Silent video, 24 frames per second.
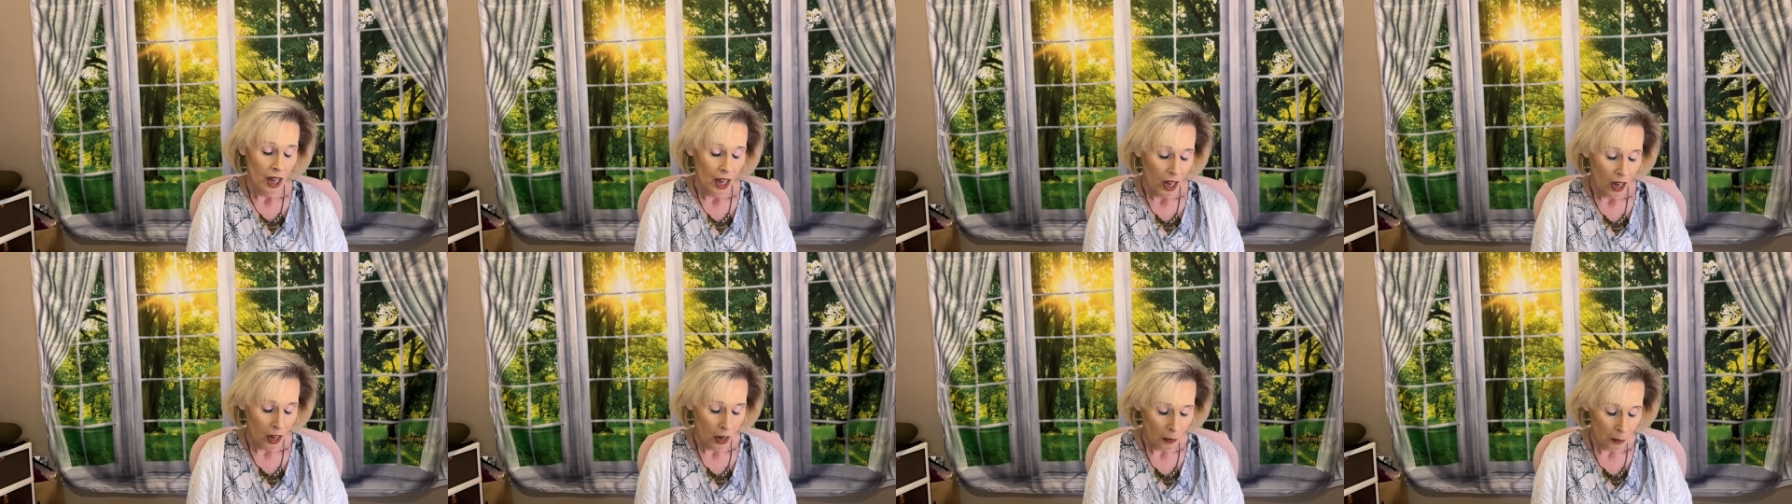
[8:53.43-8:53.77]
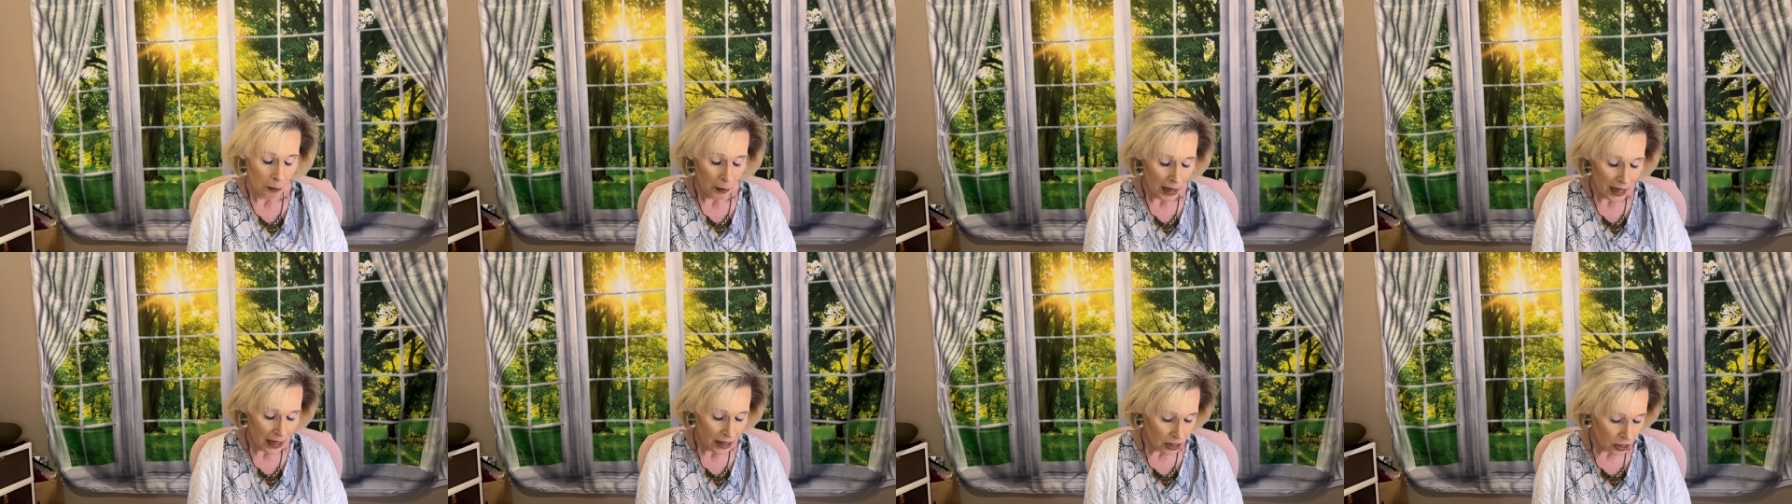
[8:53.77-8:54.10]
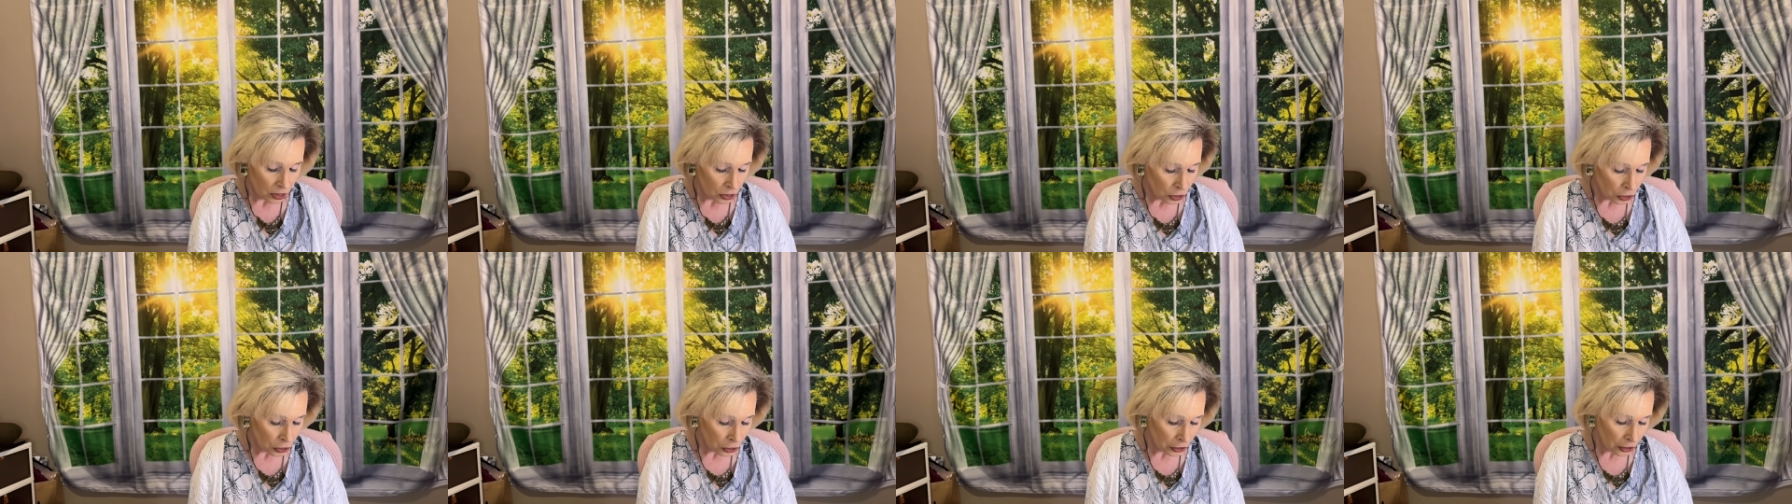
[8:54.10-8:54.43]
on um,
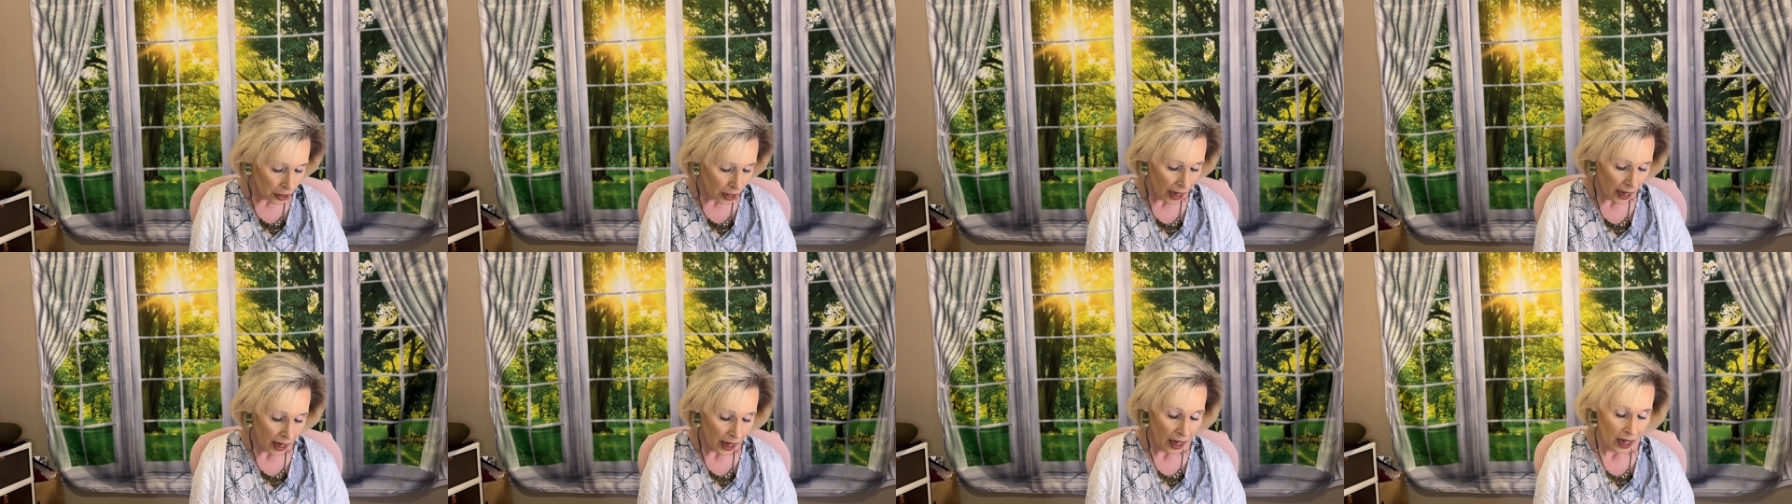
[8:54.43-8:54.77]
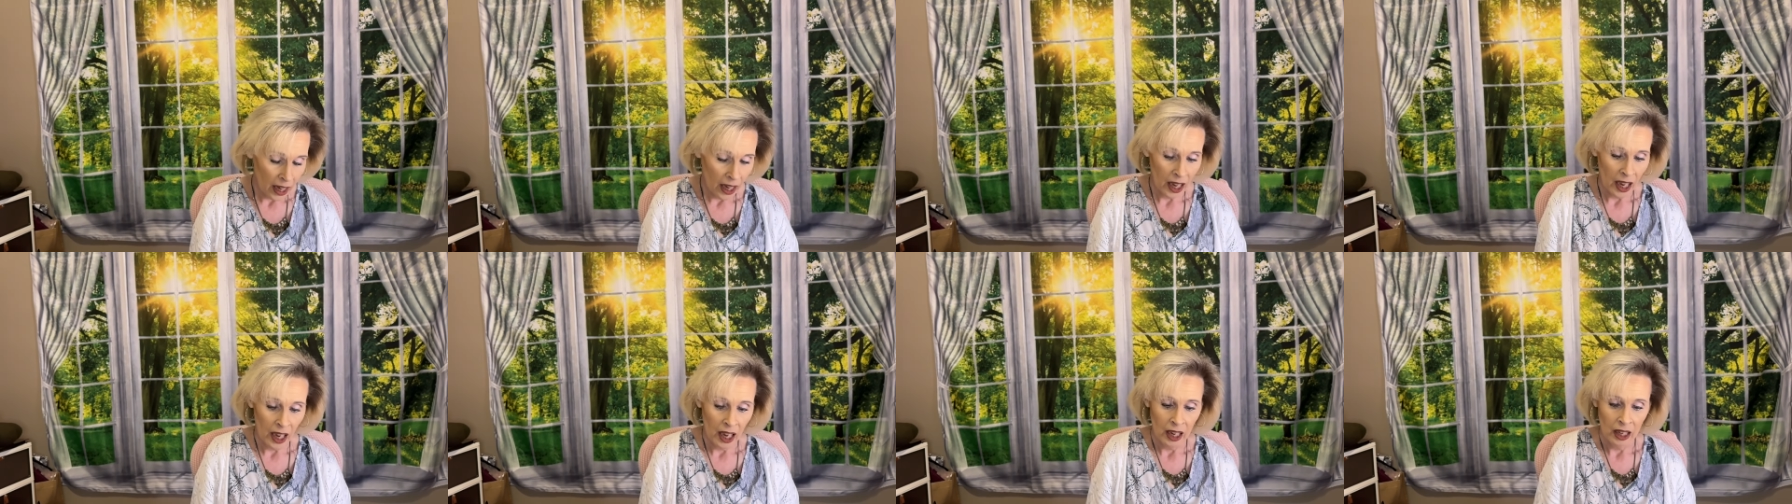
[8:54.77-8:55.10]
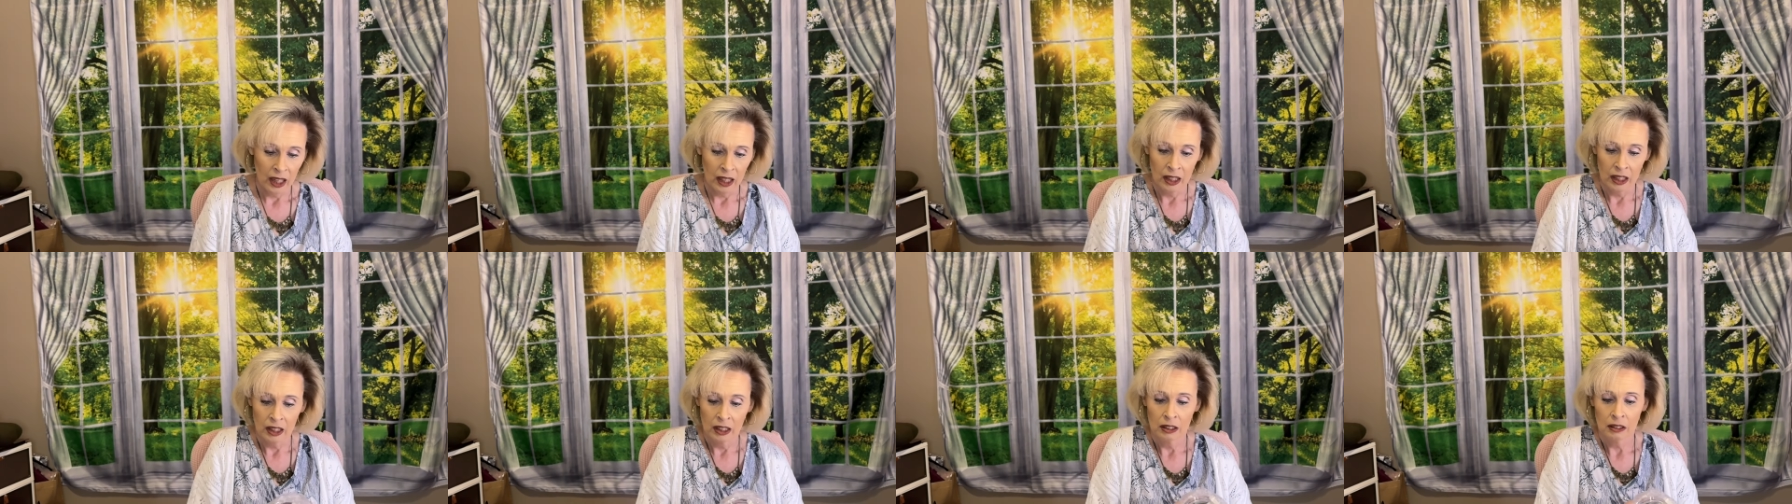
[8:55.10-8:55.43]
Messenger
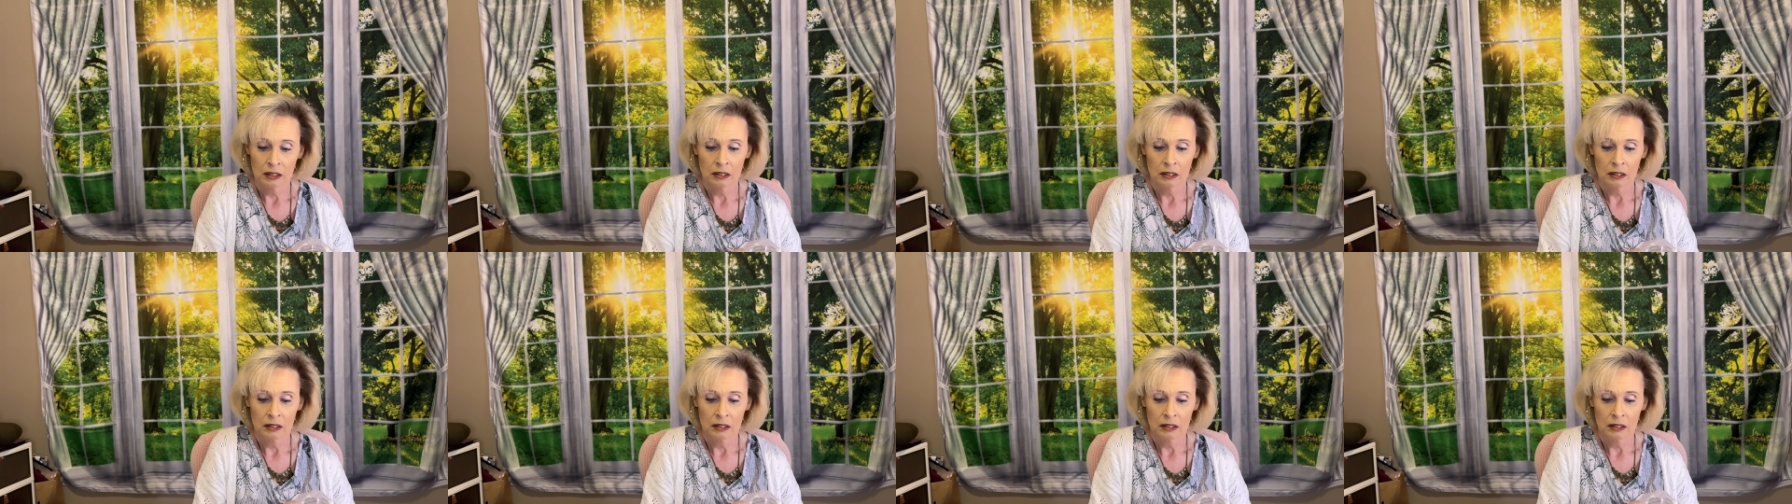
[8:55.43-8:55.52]
and